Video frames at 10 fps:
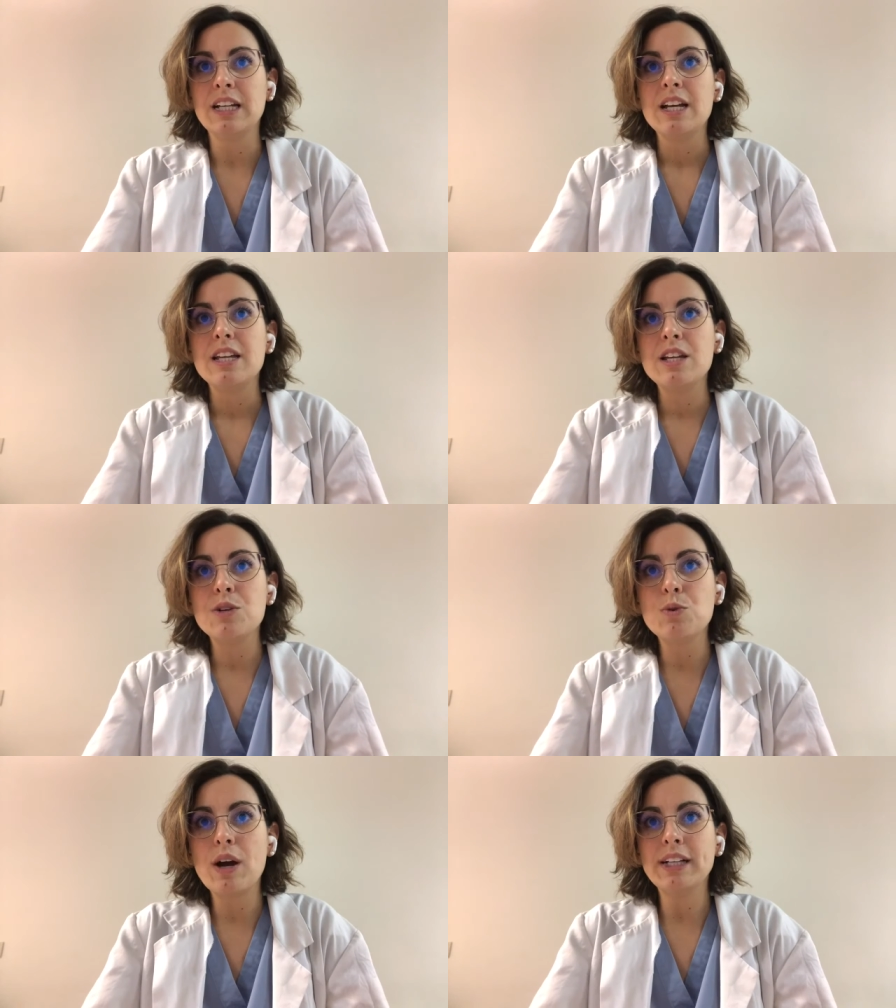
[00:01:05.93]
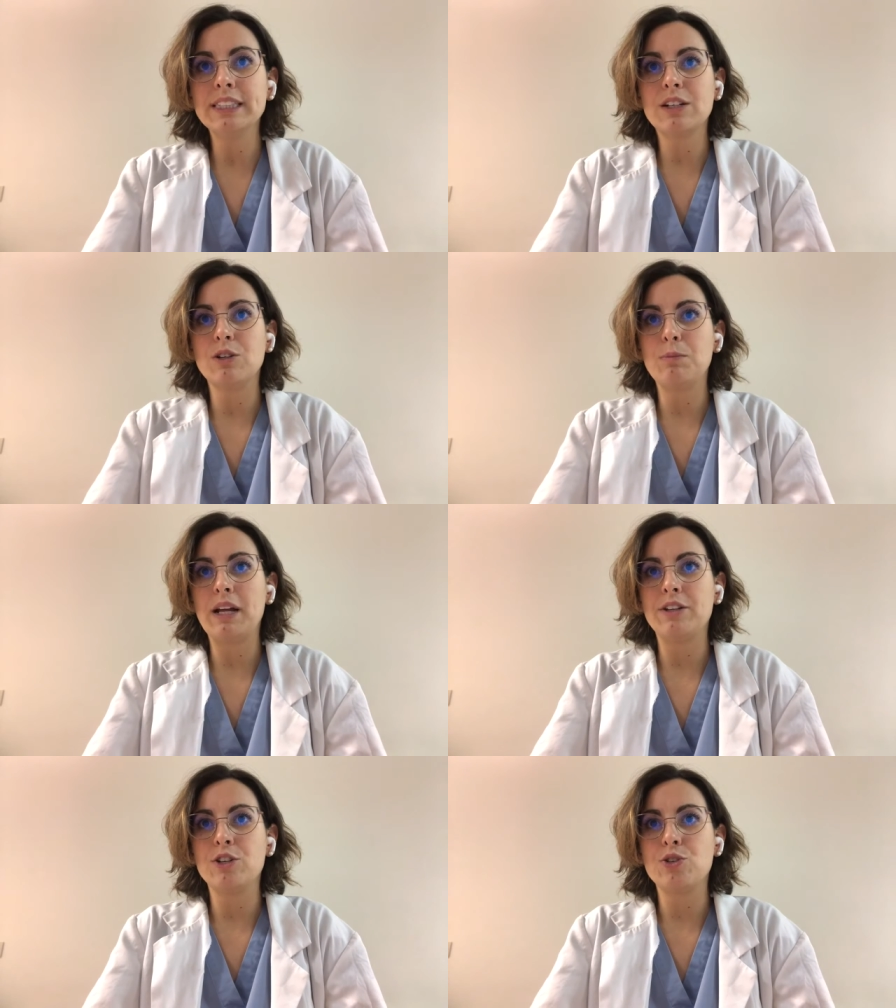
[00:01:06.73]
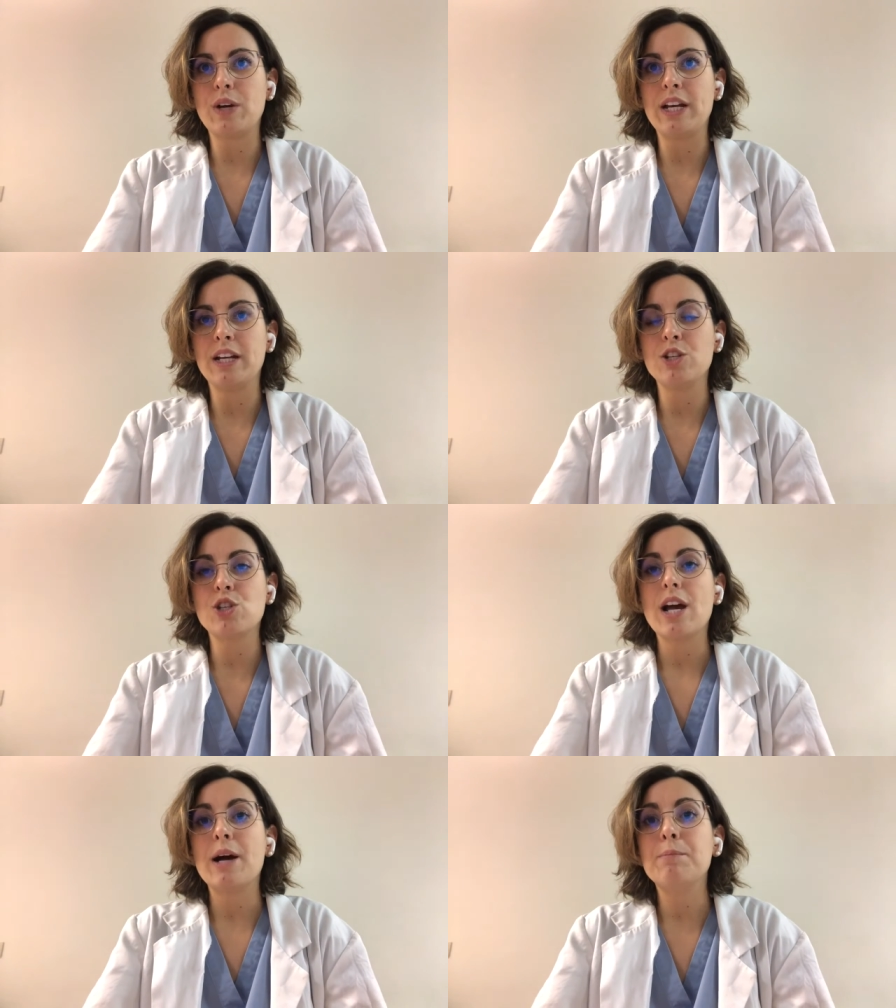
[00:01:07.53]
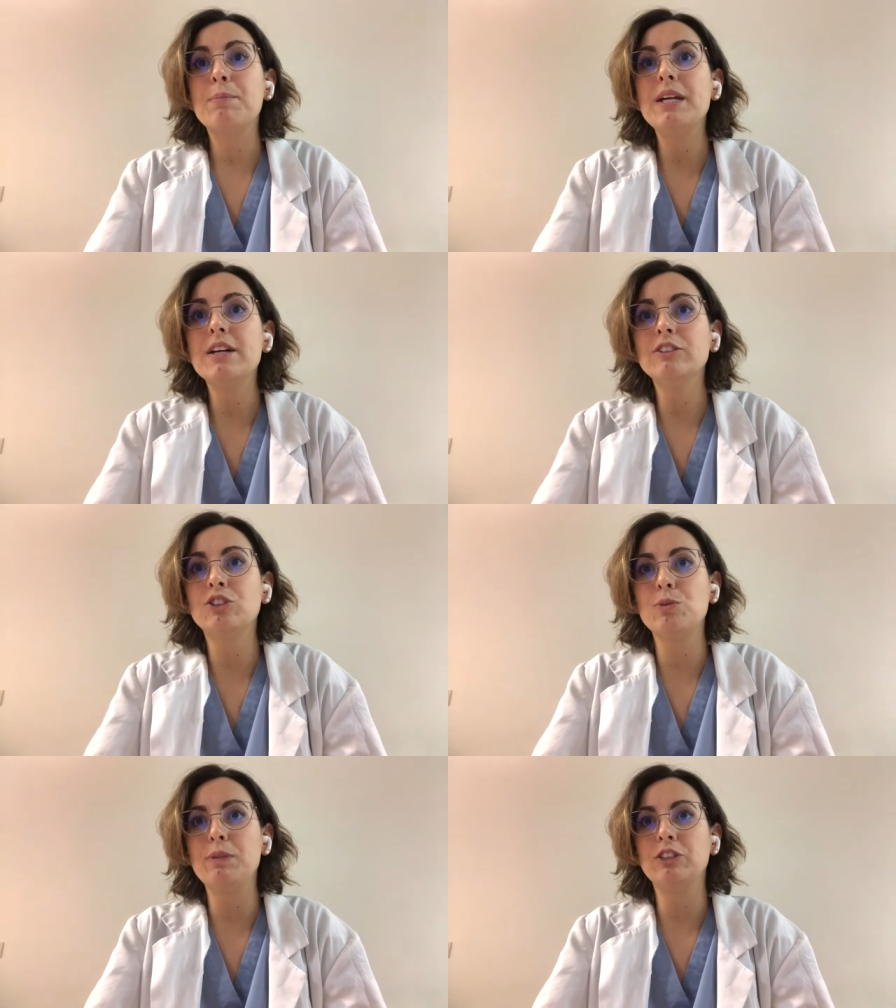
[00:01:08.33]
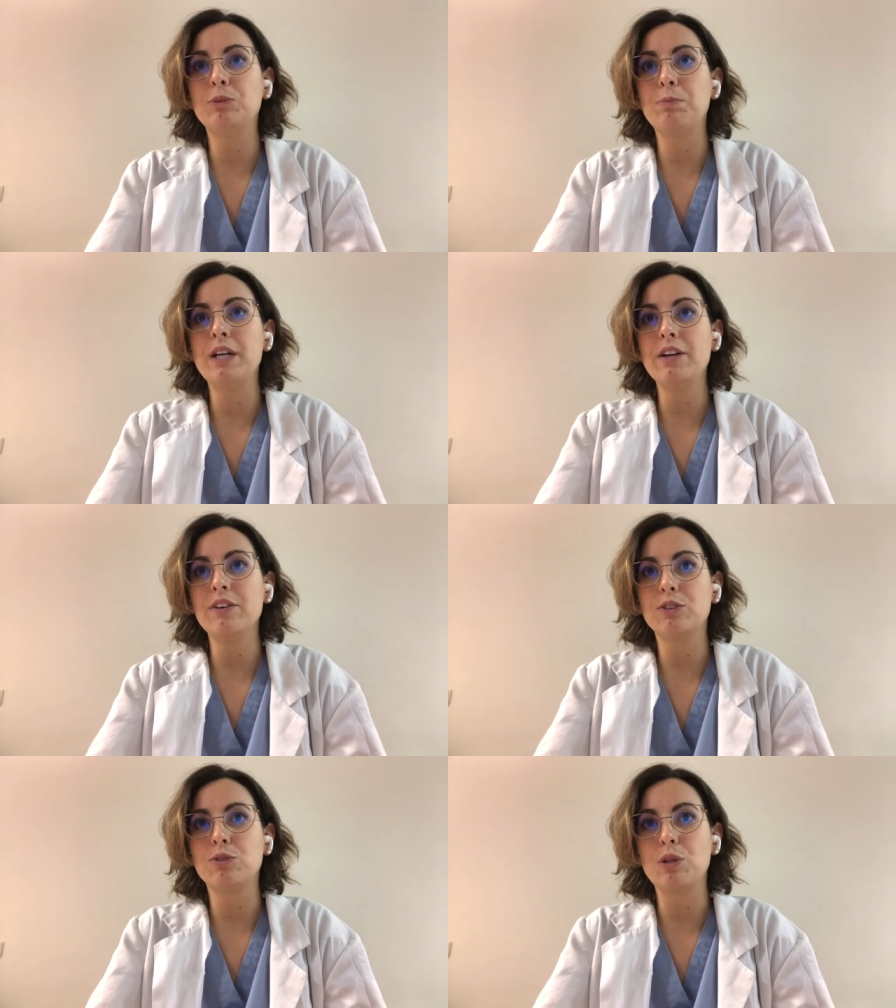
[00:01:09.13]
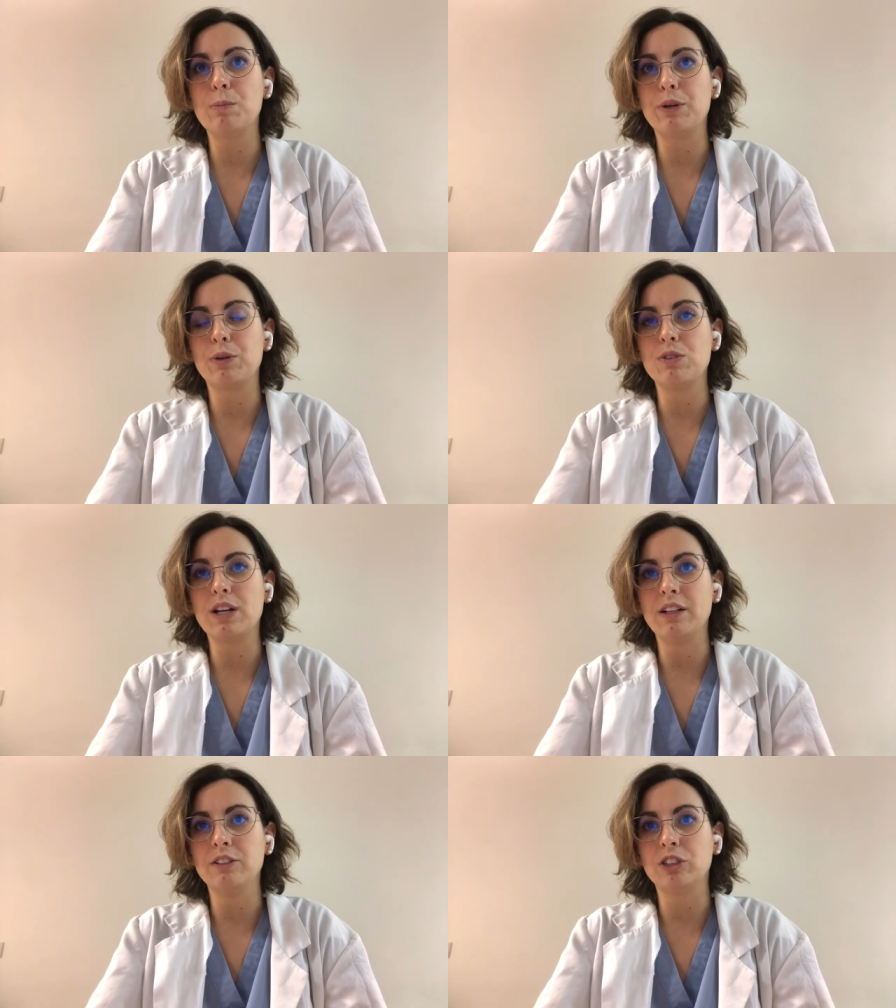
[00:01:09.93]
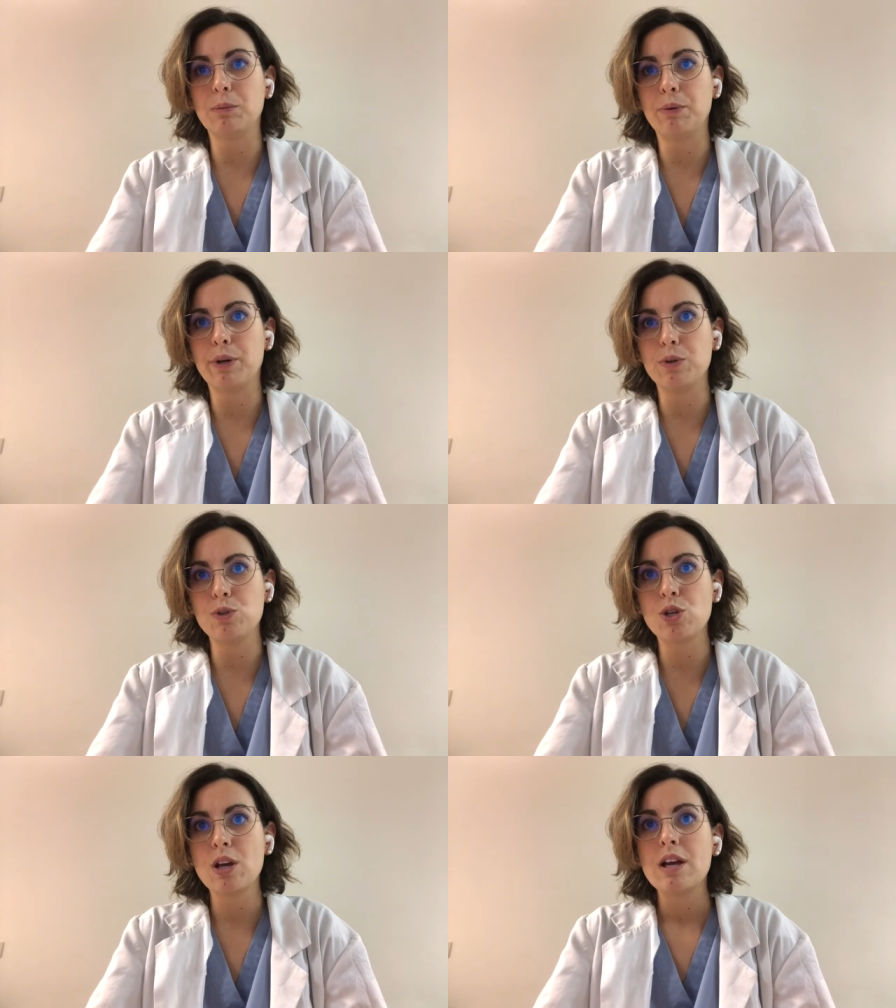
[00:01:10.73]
EUS gallbladder drainage appears to be superior to the percutaneous approach,